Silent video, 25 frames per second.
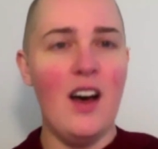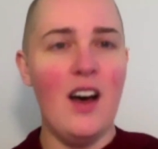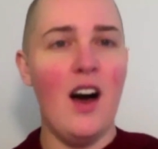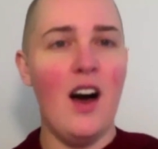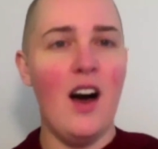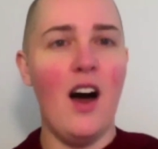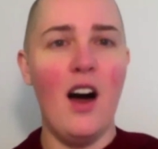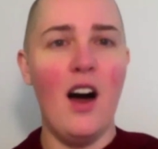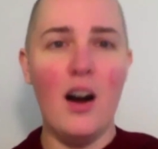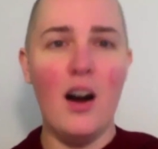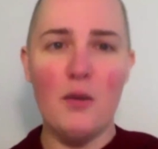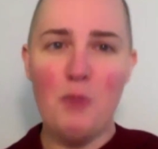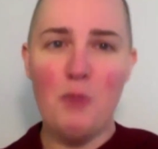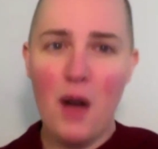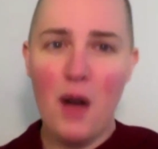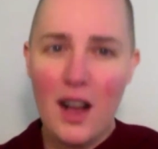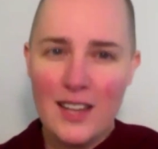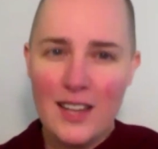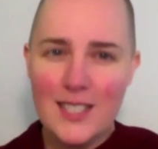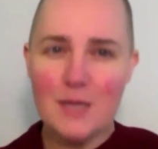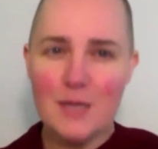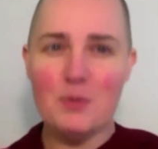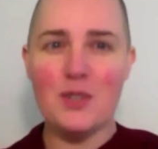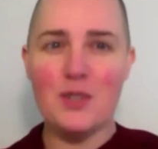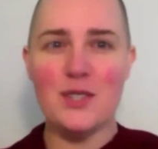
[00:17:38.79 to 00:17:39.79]
are
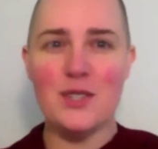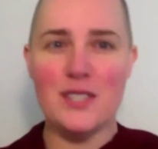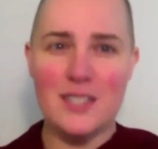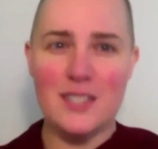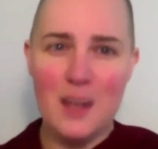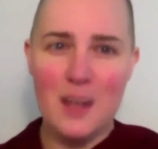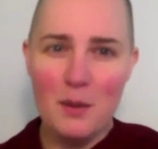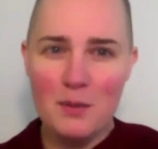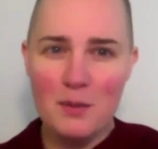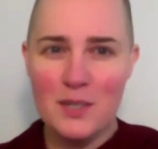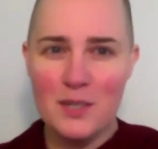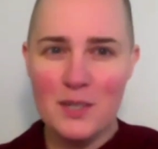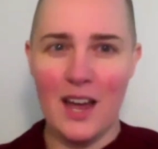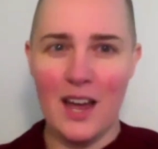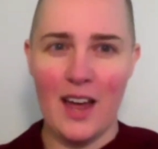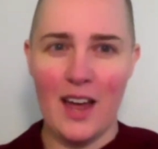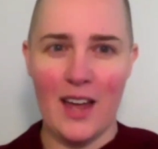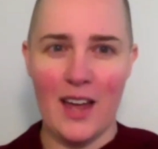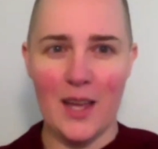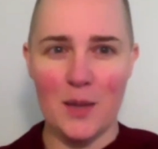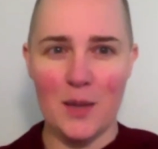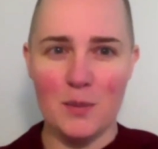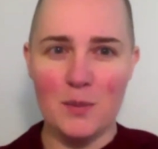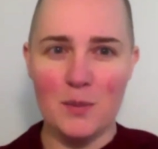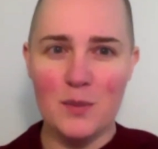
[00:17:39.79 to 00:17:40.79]
possible
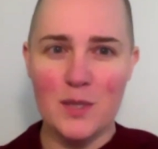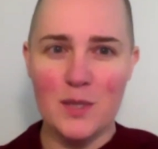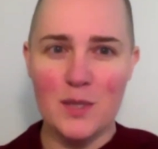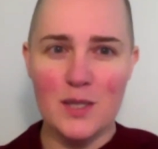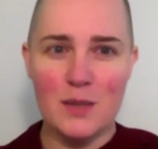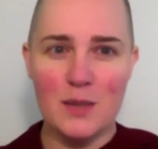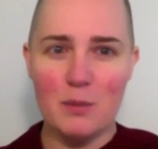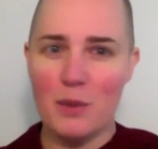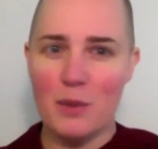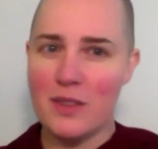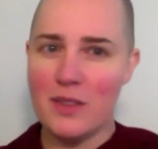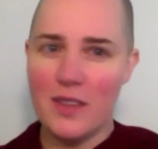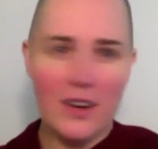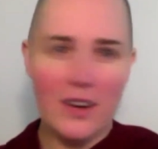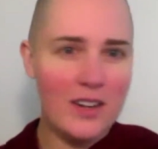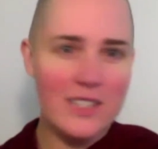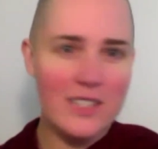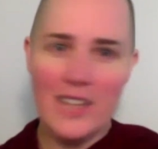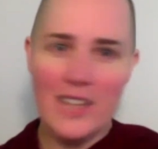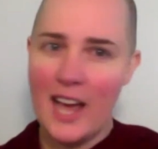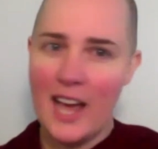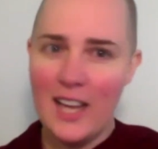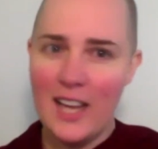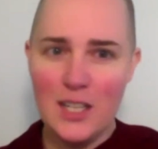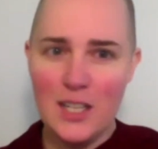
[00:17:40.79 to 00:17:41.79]
sometimes, but they're
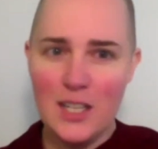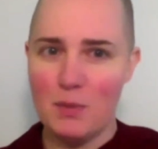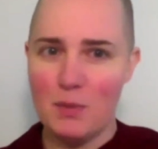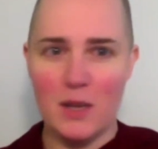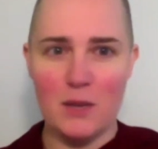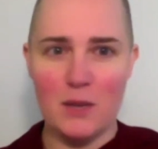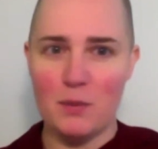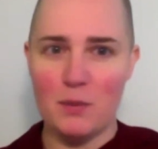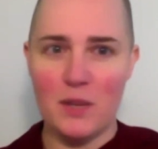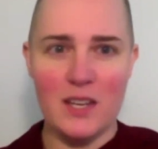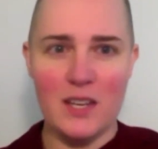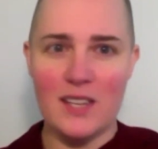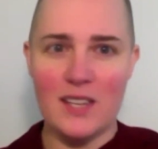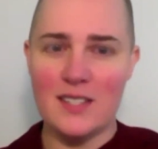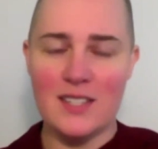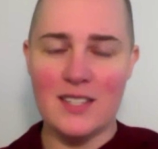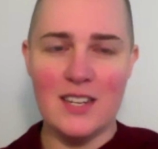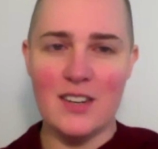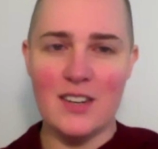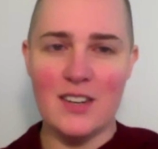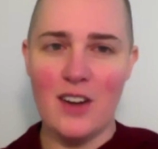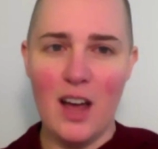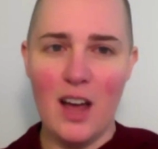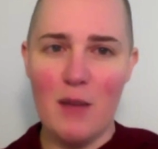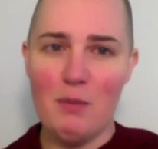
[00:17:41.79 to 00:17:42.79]
attachment because they're
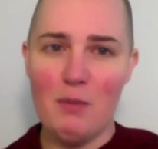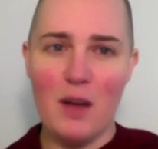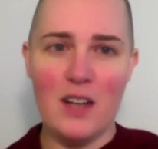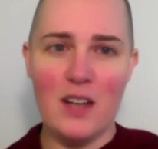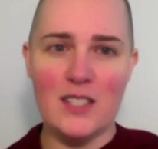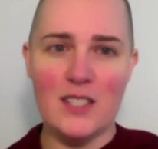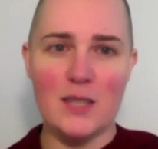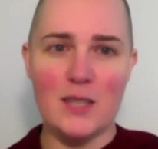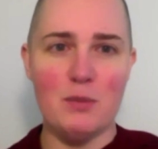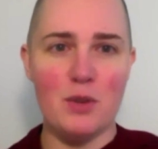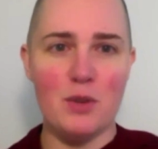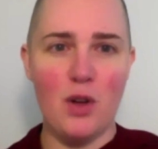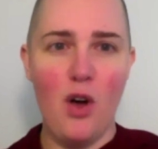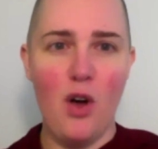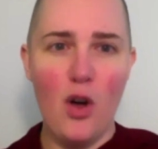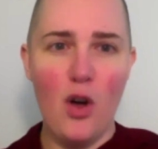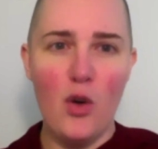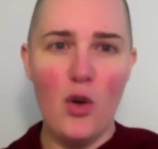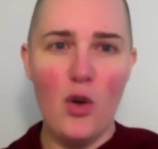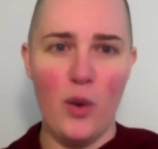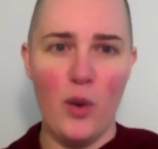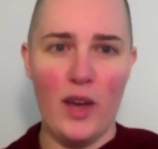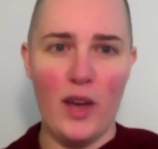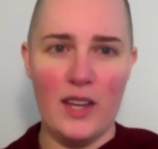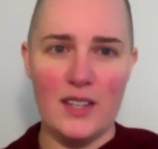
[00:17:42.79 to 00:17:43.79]
not possible
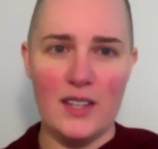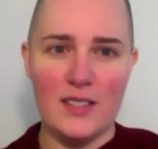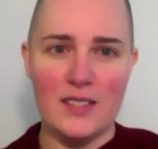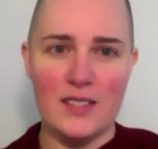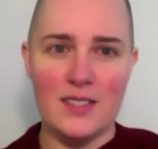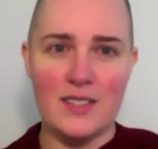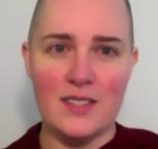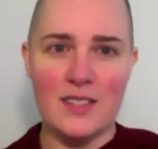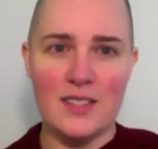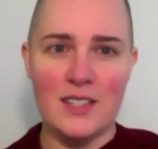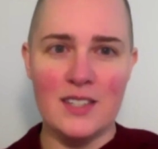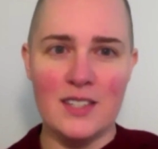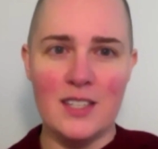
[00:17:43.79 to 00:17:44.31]
always.